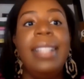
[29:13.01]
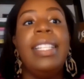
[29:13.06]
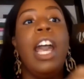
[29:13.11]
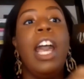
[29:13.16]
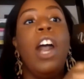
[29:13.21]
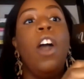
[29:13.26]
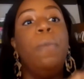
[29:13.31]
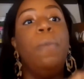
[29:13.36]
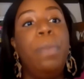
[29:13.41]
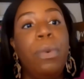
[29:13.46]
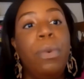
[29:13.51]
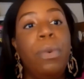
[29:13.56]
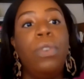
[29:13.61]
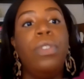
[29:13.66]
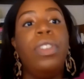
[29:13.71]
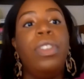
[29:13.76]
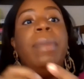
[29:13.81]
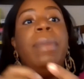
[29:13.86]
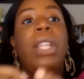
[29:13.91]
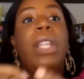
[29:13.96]
to help
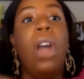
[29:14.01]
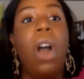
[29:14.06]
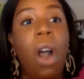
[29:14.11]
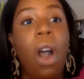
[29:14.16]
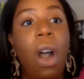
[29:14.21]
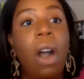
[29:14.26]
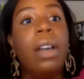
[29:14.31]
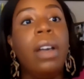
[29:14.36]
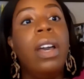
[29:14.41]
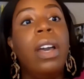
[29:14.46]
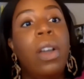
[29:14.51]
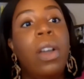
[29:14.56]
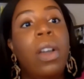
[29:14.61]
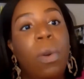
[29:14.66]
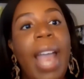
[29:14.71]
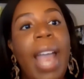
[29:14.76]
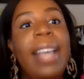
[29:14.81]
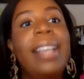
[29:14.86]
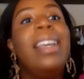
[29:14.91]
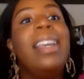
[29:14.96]
pull them along,
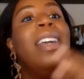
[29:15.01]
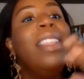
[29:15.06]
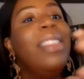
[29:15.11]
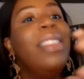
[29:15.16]
right?